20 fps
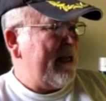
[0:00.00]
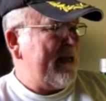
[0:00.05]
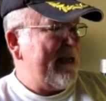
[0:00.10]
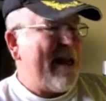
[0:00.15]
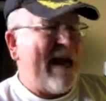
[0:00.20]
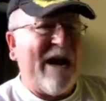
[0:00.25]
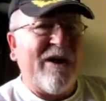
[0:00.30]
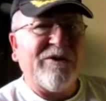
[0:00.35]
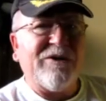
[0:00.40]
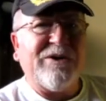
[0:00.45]

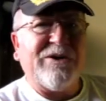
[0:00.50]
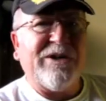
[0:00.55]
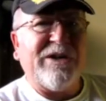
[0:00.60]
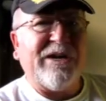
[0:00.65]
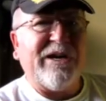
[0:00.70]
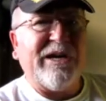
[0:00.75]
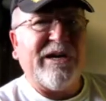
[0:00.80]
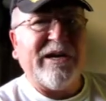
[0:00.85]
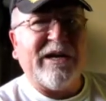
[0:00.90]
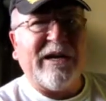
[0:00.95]
down to
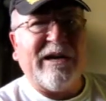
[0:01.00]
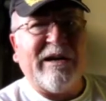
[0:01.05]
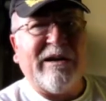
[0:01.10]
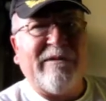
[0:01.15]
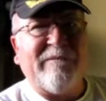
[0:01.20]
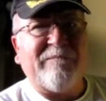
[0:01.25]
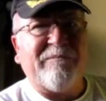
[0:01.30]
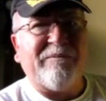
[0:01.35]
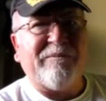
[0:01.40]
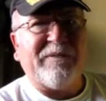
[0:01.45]

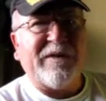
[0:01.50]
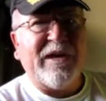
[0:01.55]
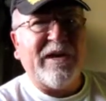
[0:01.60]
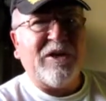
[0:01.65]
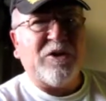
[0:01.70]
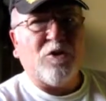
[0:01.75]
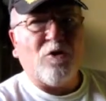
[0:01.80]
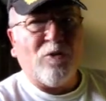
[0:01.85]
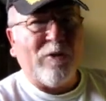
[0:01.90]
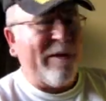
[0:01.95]
the
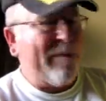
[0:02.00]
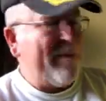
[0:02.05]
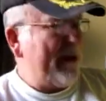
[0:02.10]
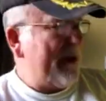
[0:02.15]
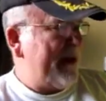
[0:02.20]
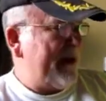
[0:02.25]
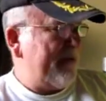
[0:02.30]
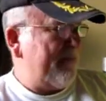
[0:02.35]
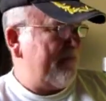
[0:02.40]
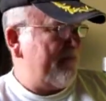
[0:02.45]

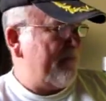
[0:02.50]
Caribbean